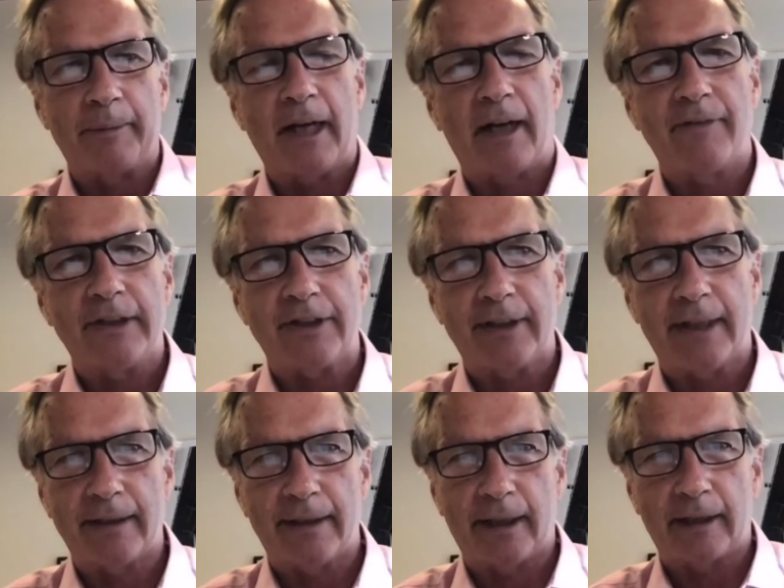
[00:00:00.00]
to BIV
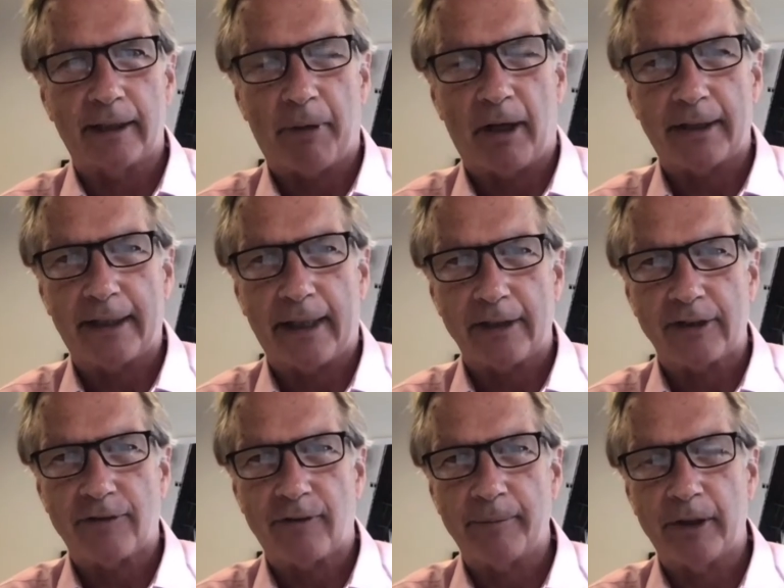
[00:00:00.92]
Today, the daily
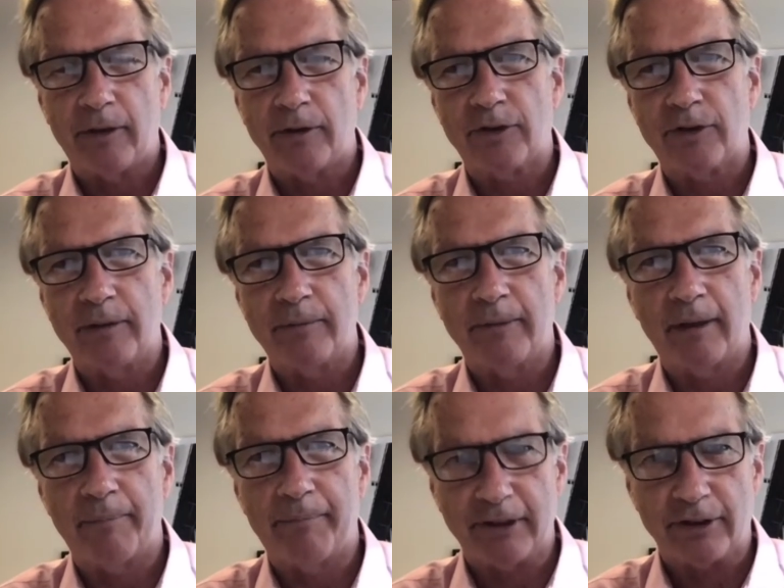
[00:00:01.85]
podcast from the newsroom
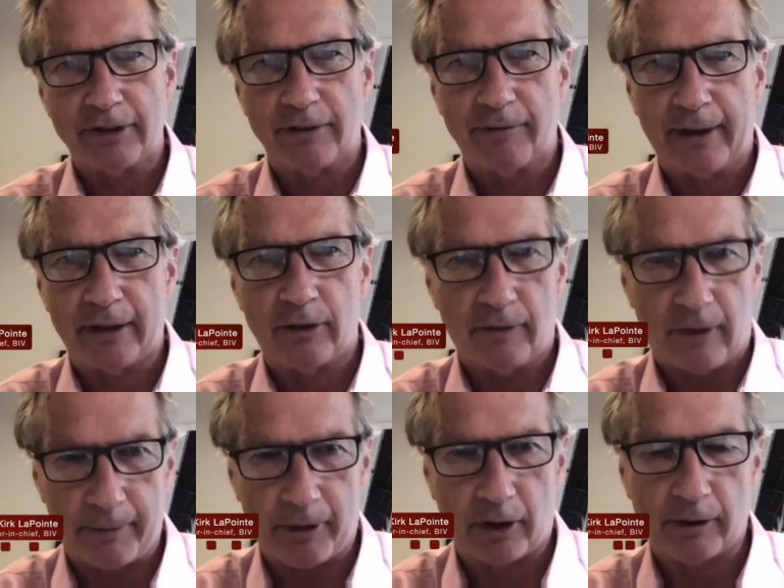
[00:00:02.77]
of Business in
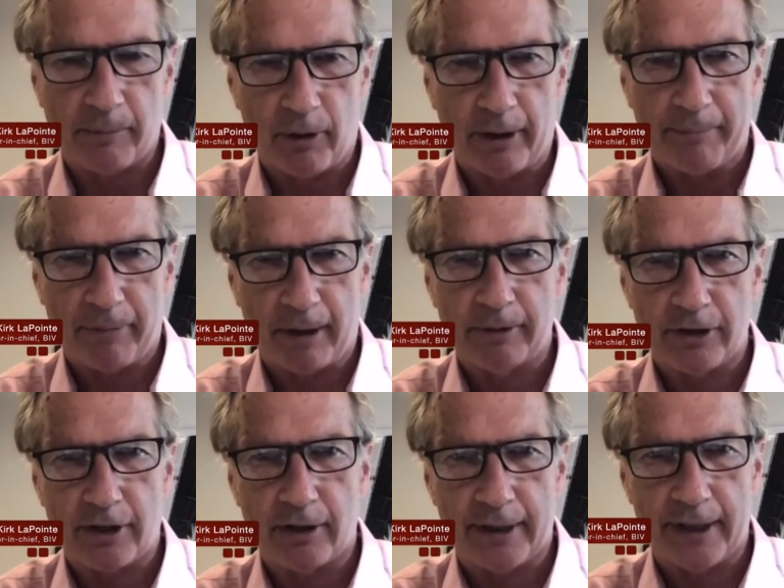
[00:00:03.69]
Vancouver. I'm Kirk LaPointe,
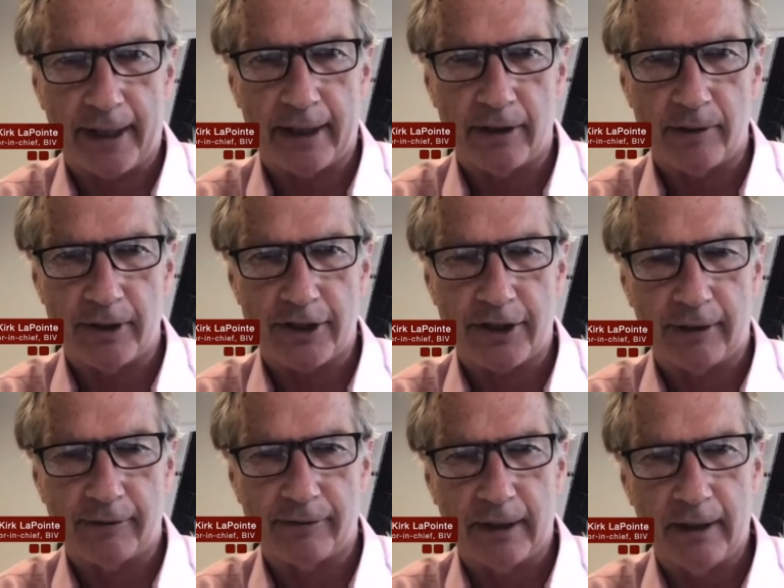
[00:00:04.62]
publisher and editor in
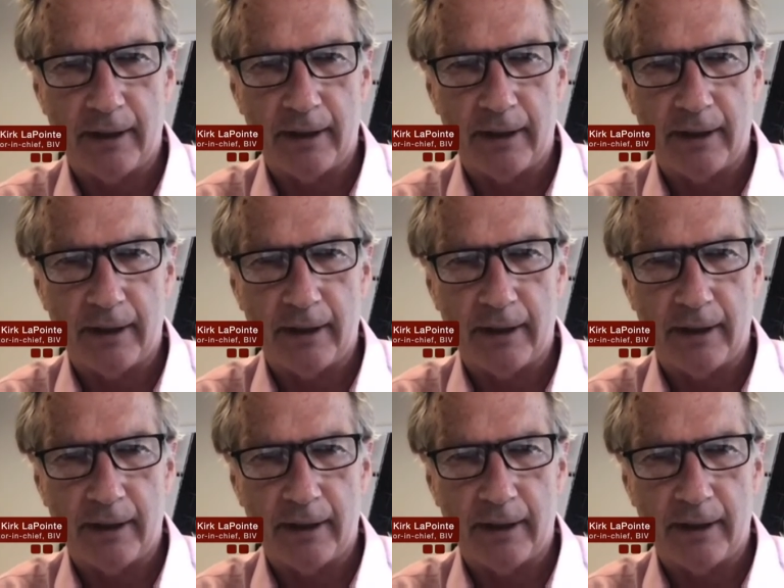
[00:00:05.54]
chief.